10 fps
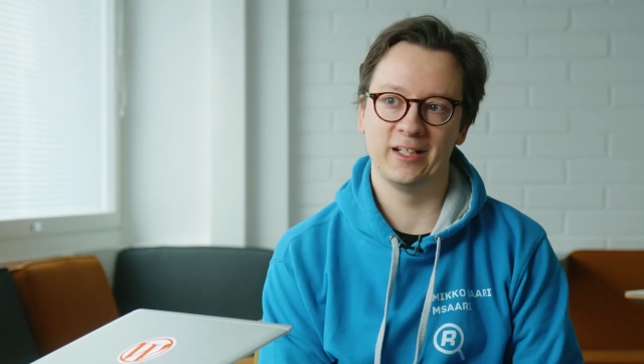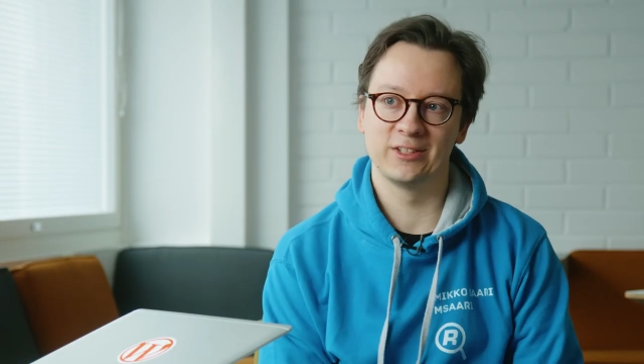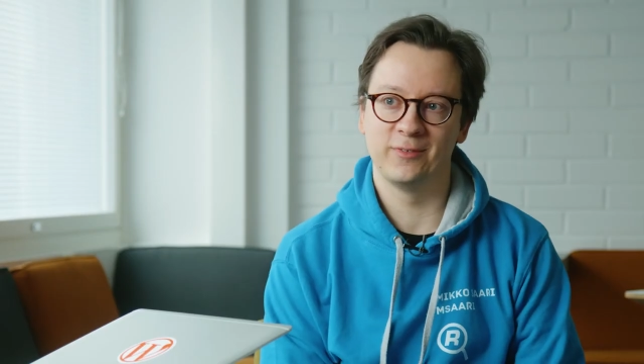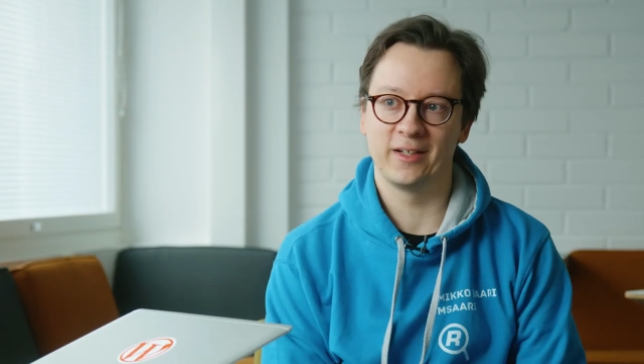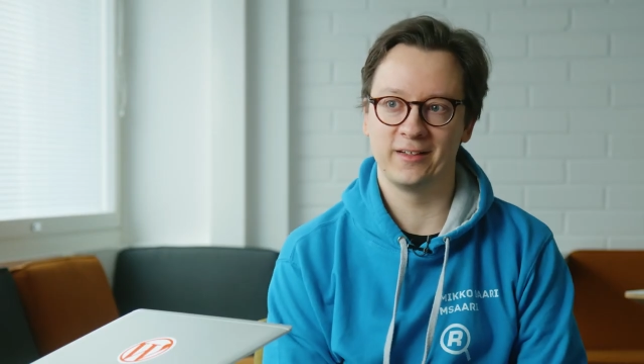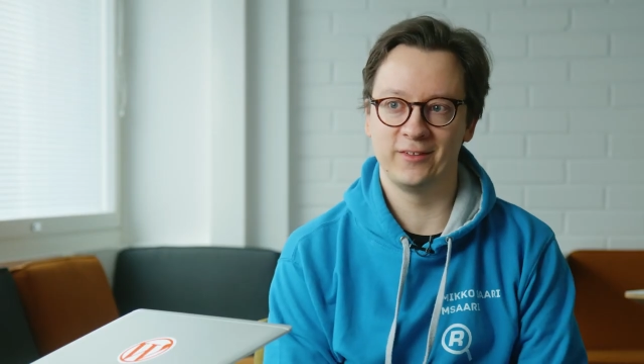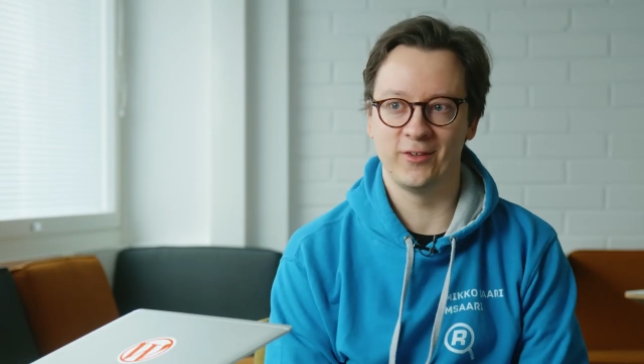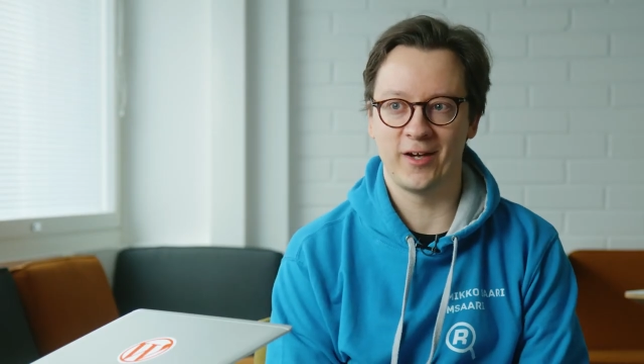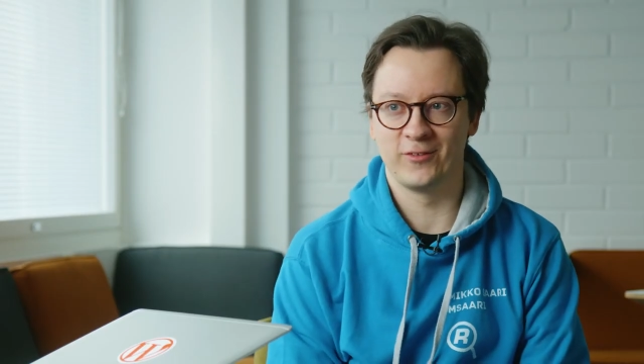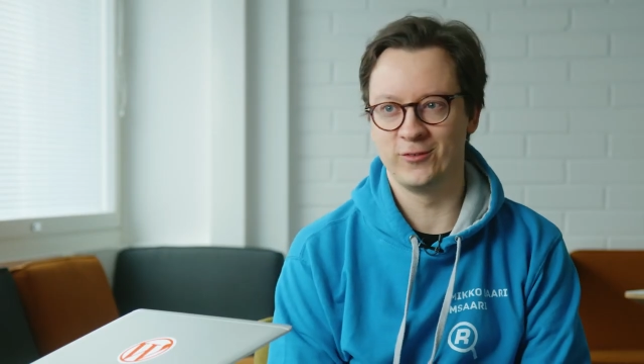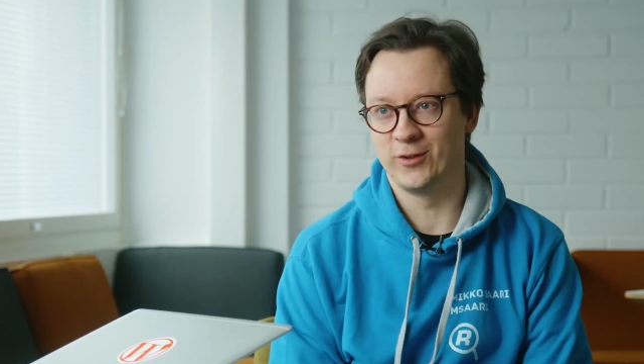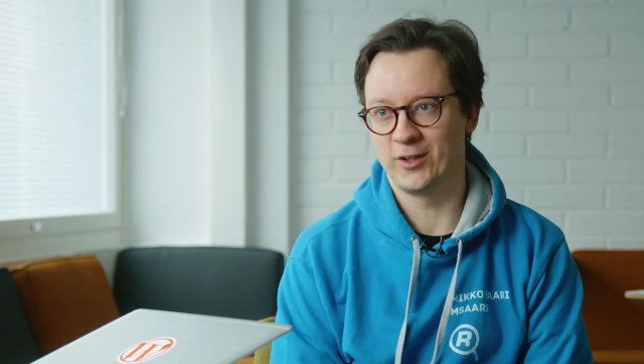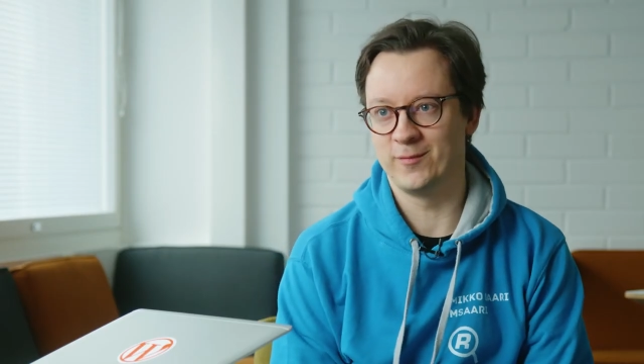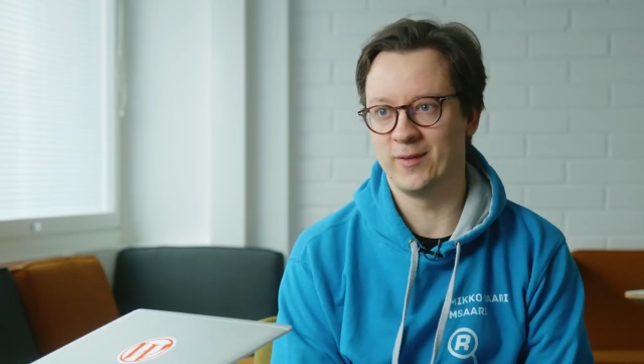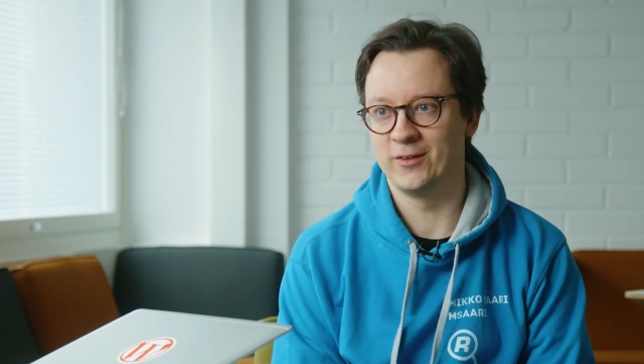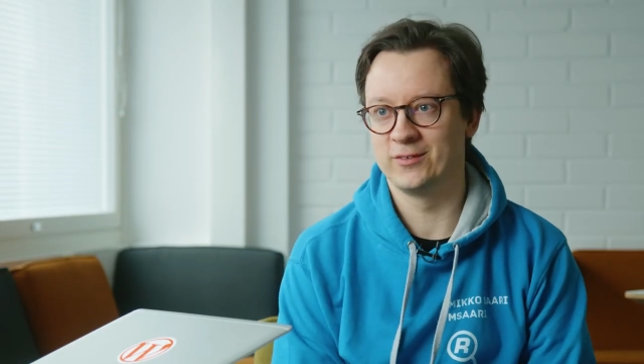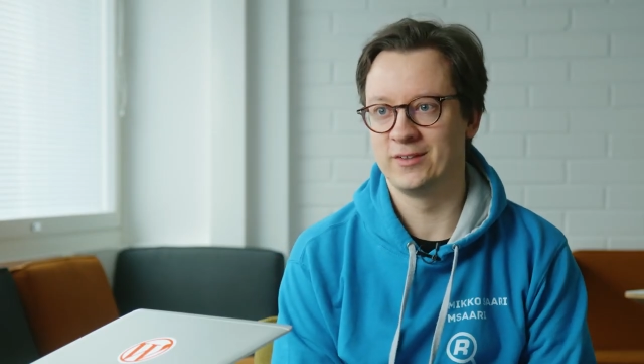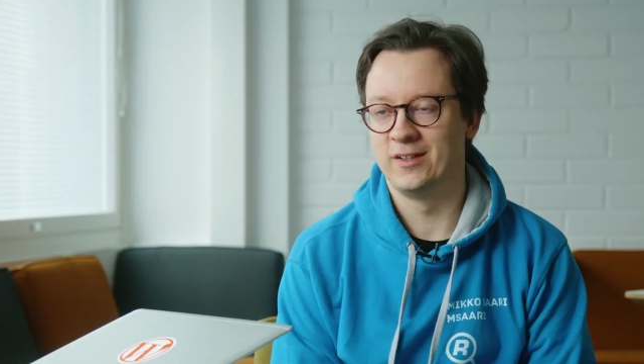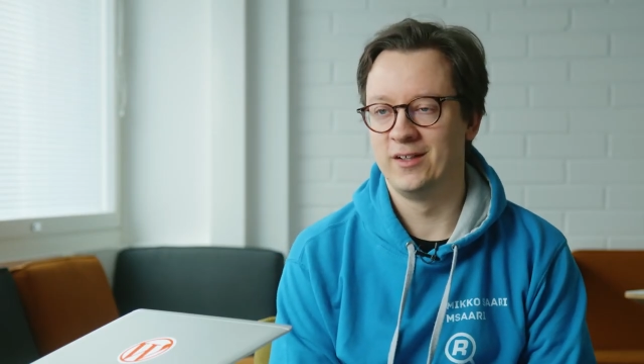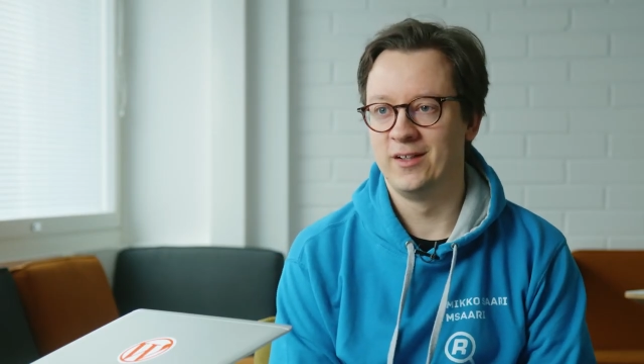elsewhere, you have to worry about
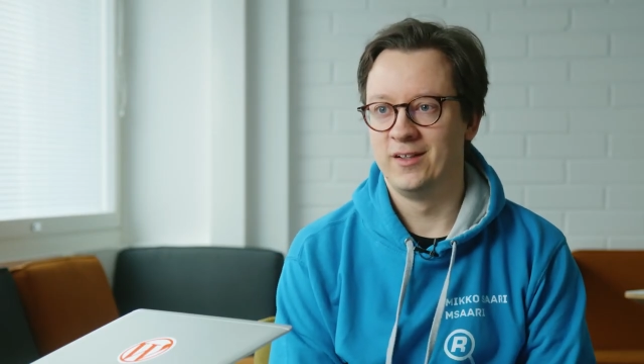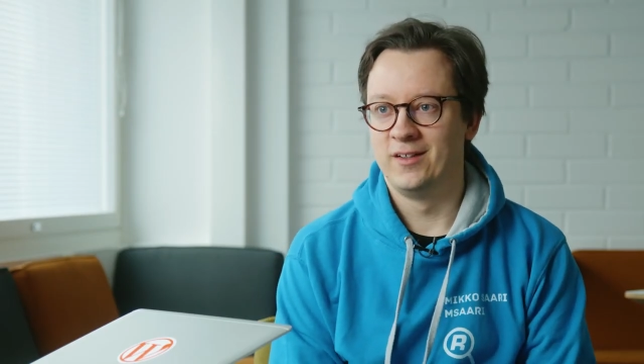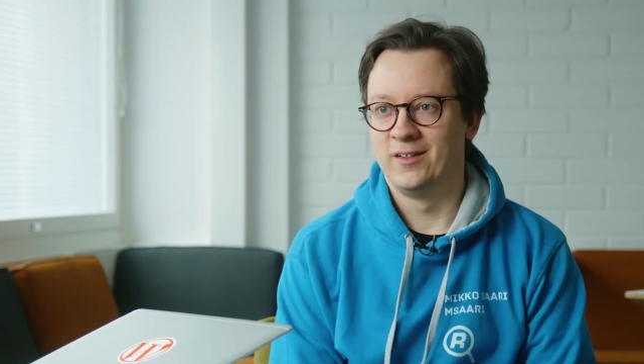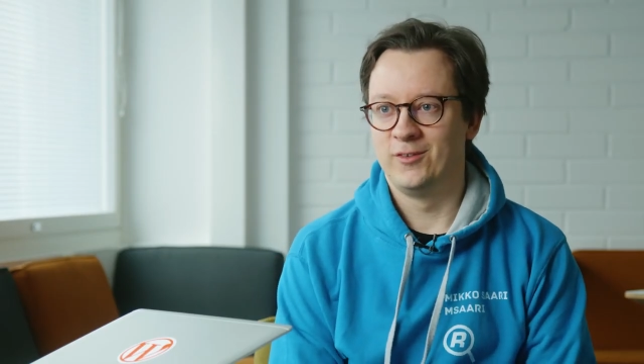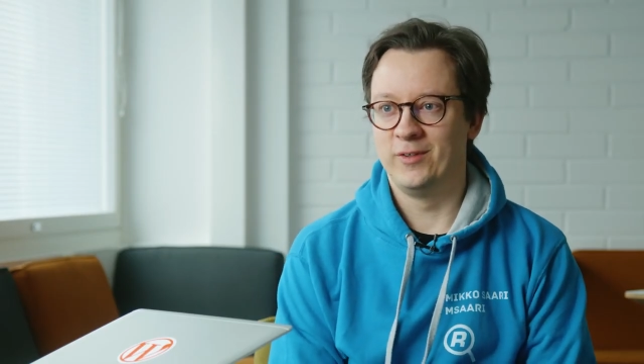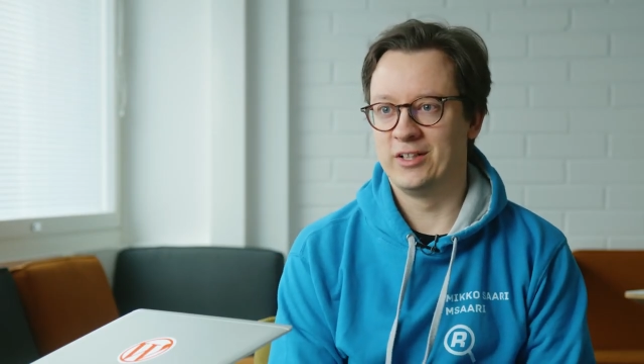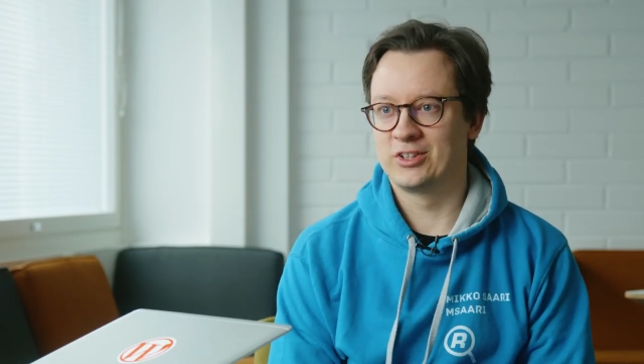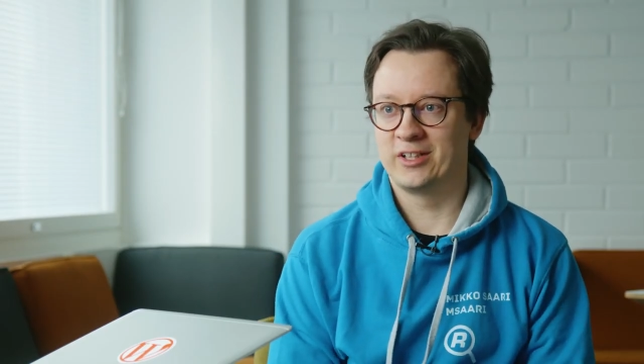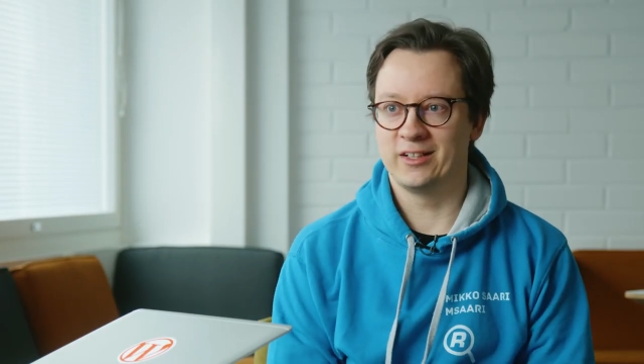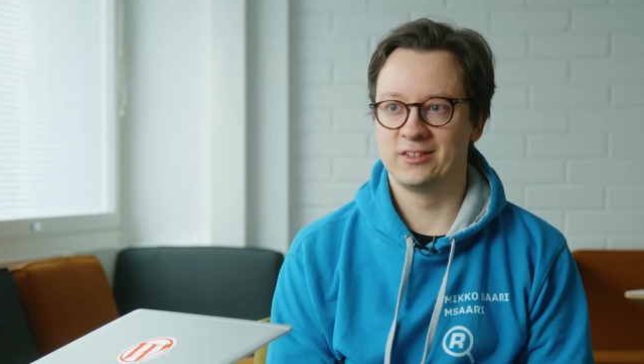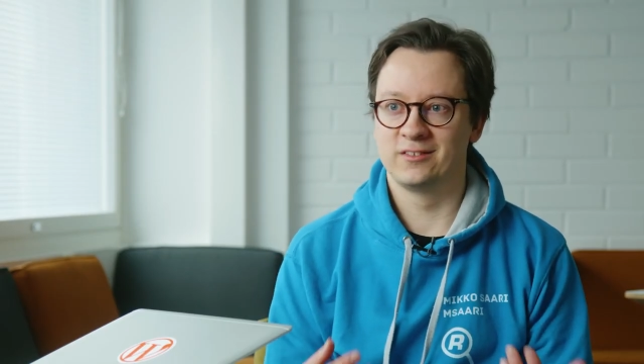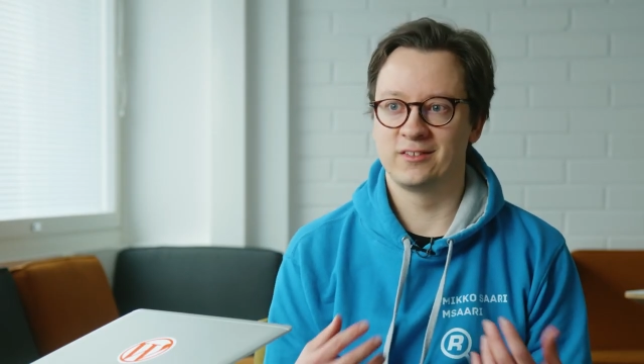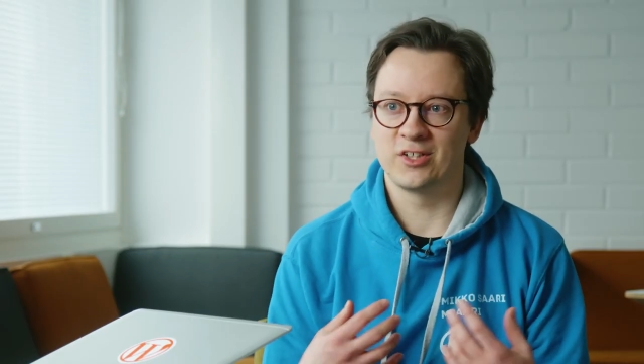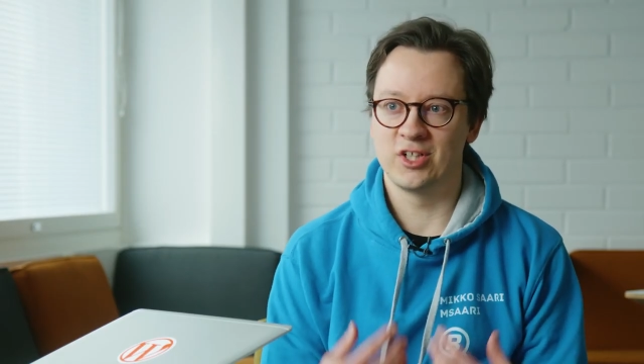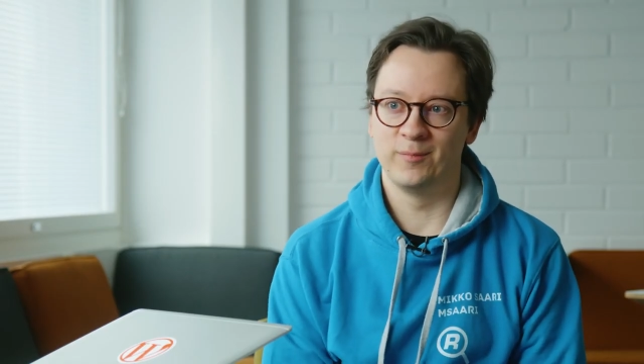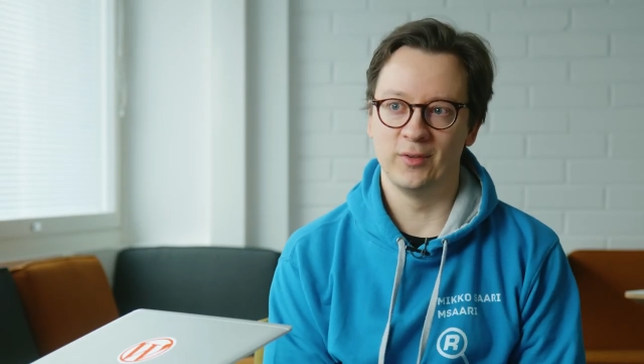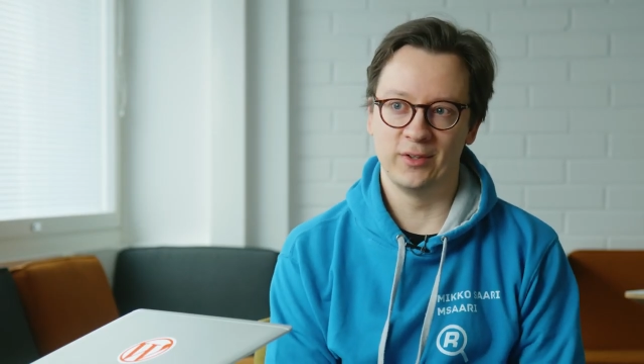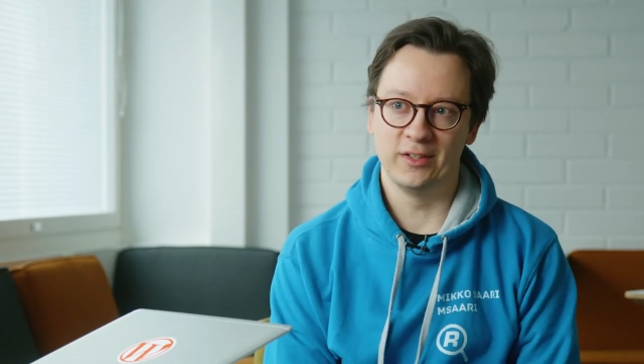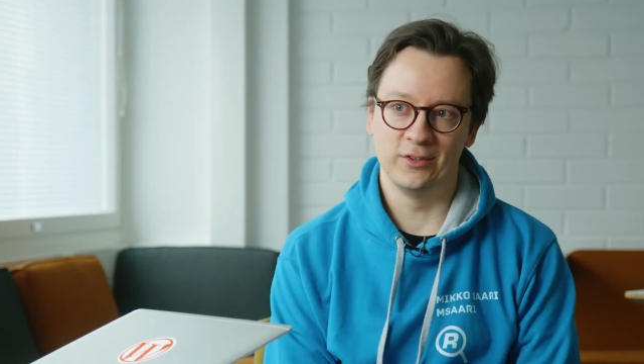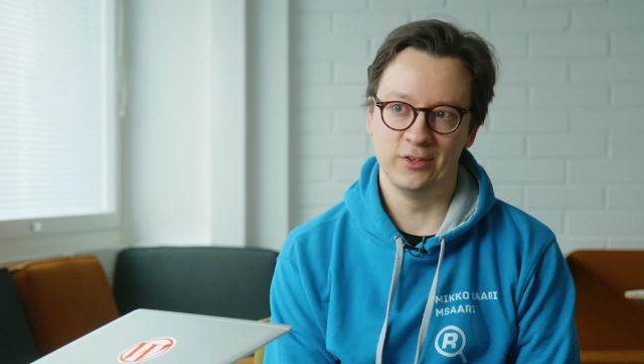which cache
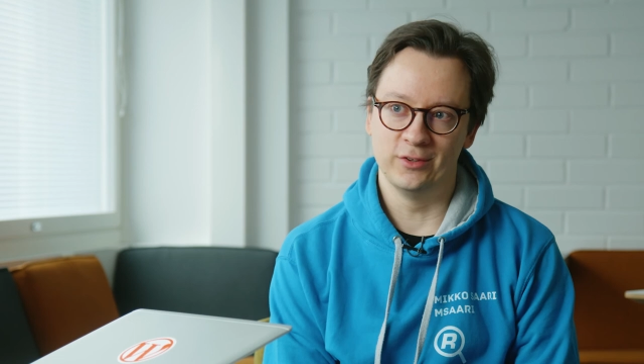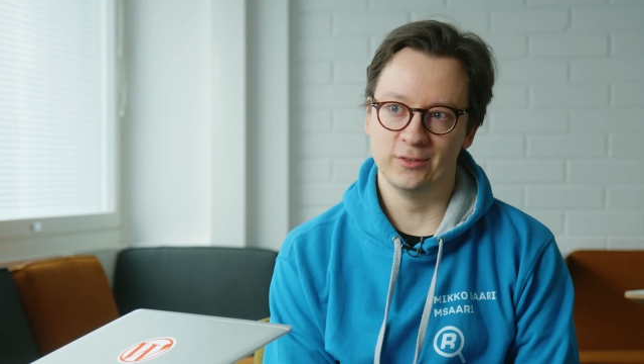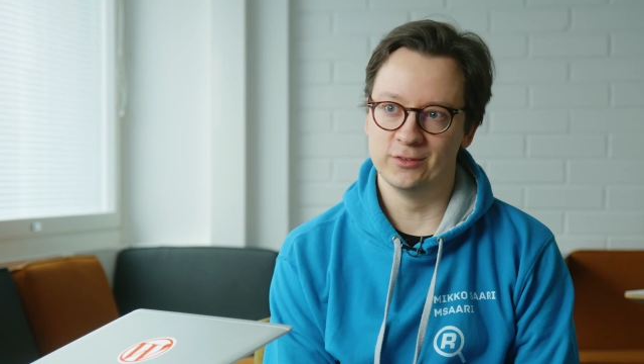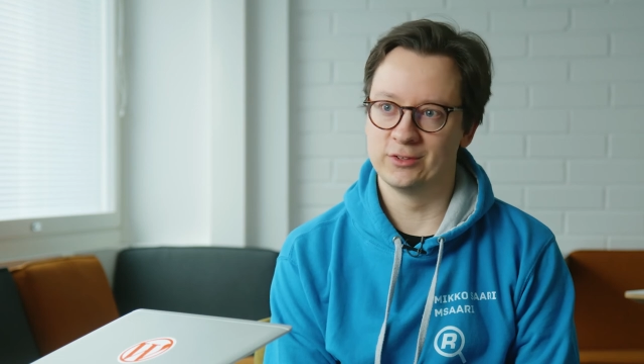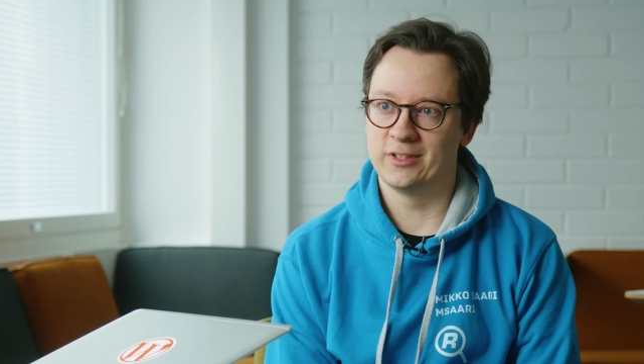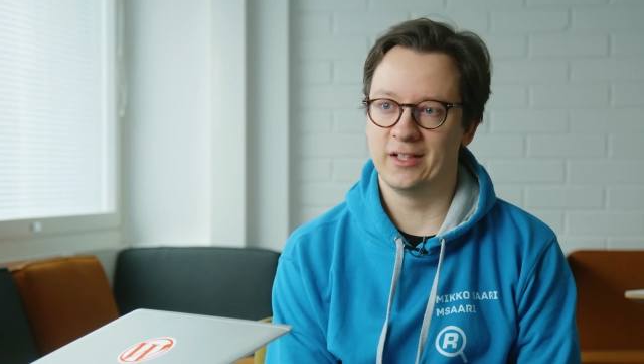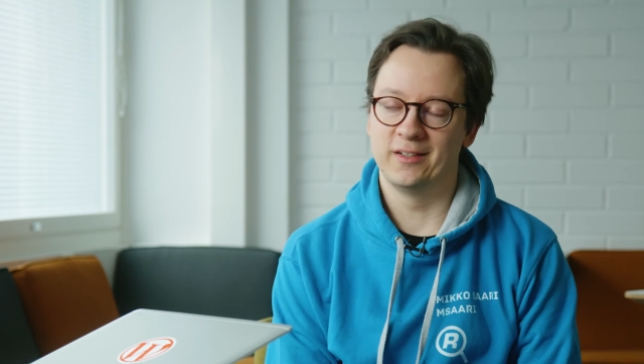plugin to use